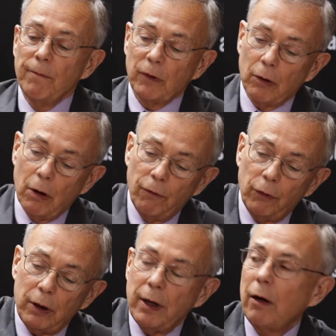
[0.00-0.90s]
to
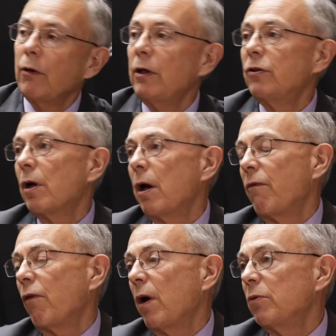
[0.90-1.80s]
hopefully narrow these time
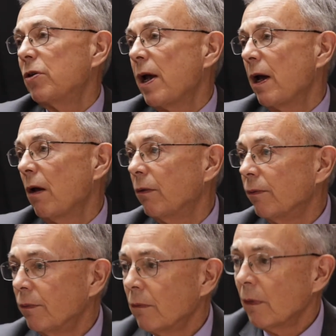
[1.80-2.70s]
frames down,
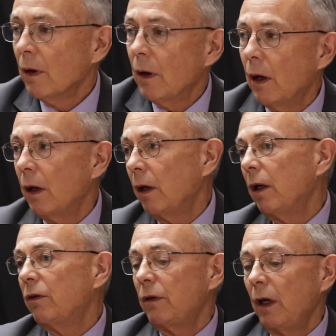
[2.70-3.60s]

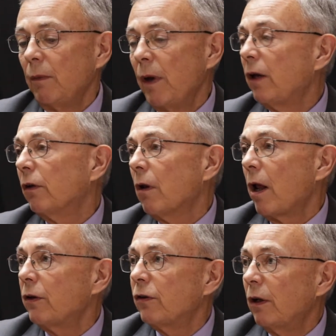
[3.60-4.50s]
it makes a lot
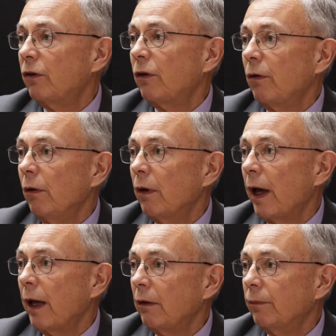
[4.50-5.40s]
of sense to do that.